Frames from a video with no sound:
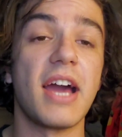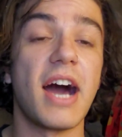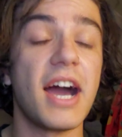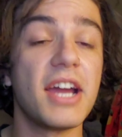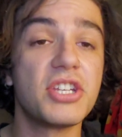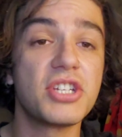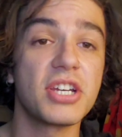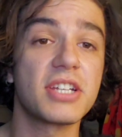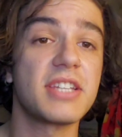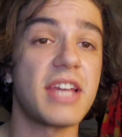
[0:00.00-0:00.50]
I
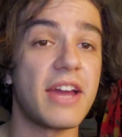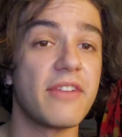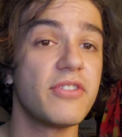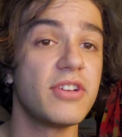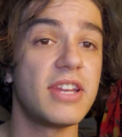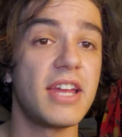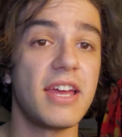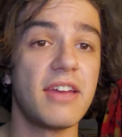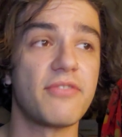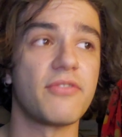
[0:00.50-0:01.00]
checked every
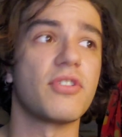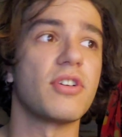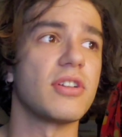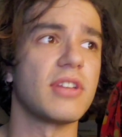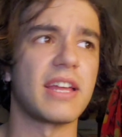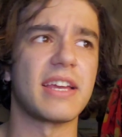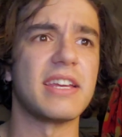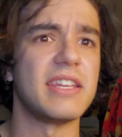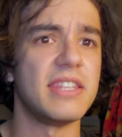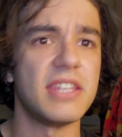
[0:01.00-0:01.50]
day for
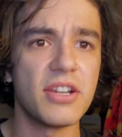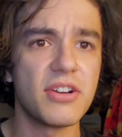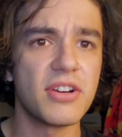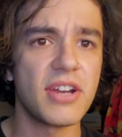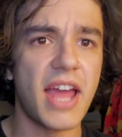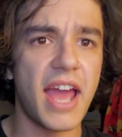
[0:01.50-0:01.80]
like a year and a